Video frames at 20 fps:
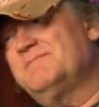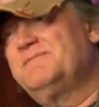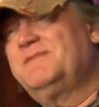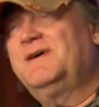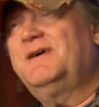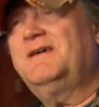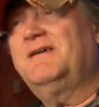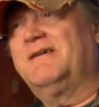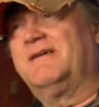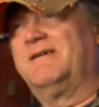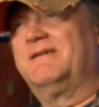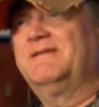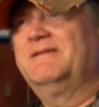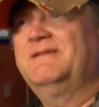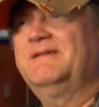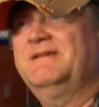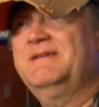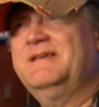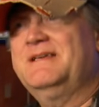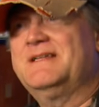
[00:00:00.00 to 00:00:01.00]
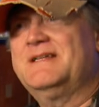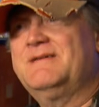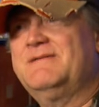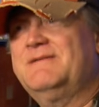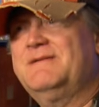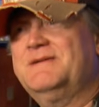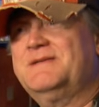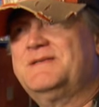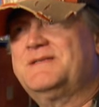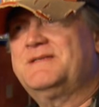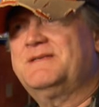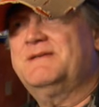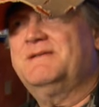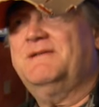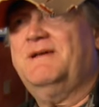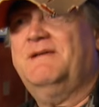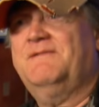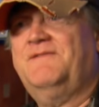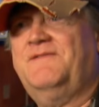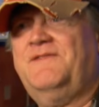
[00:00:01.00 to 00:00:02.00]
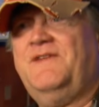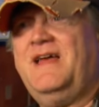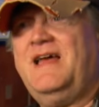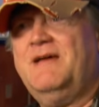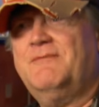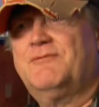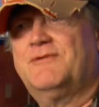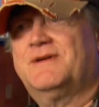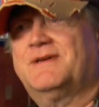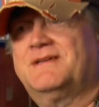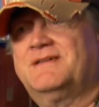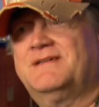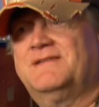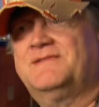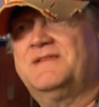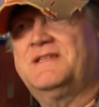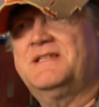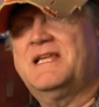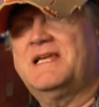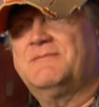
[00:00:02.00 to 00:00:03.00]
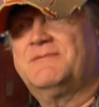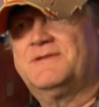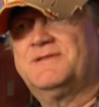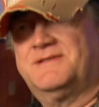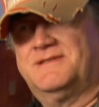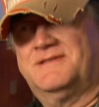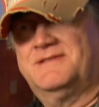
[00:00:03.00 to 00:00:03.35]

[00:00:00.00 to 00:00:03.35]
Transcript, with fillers: bar, you know, it's a fabric of the neighborhood.